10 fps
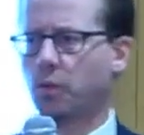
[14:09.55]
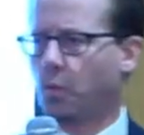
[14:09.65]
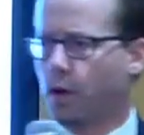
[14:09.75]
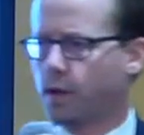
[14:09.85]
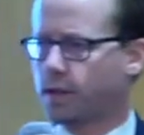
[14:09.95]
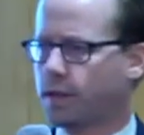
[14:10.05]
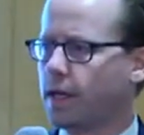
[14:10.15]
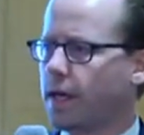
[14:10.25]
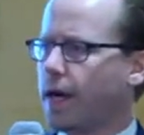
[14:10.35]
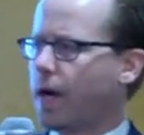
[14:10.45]
One,
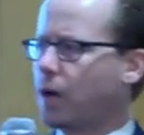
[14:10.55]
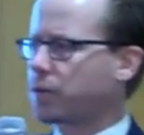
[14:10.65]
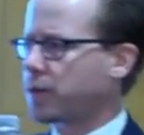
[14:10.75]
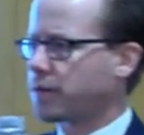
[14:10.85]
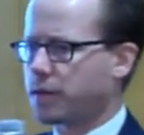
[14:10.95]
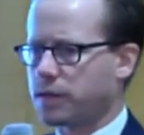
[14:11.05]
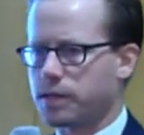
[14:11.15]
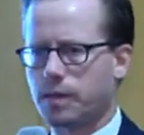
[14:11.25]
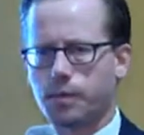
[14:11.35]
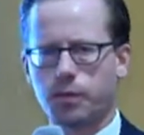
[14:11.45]
how can
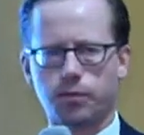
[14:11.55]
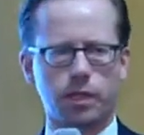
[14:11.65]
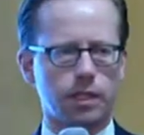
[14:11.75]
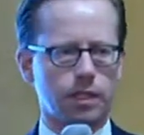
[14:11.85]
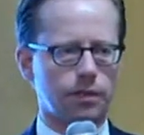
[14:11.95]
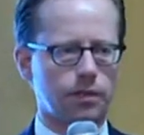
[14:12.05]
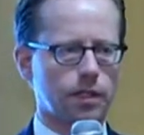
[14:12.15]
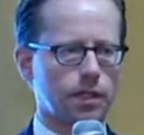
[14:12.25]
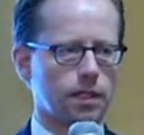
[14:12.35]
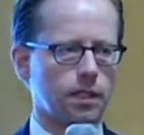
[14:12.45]
consent be freely
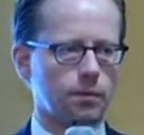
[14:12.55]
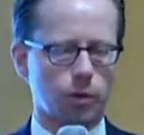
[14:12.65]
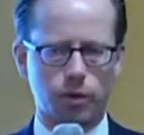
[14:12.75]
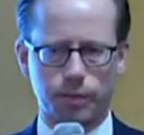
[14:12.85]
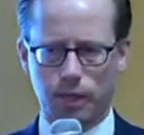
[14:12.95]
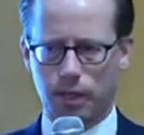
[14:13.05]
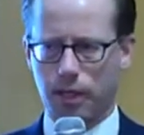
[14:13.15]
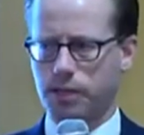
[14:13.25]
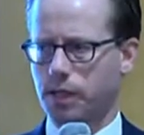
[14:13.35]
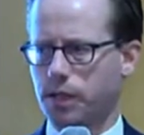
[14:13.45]
given in the employment
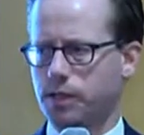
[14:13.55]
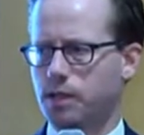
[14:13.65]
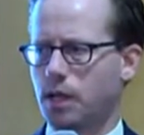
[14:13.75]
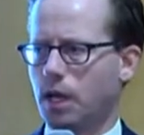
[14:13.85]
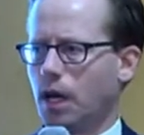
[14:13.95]
context?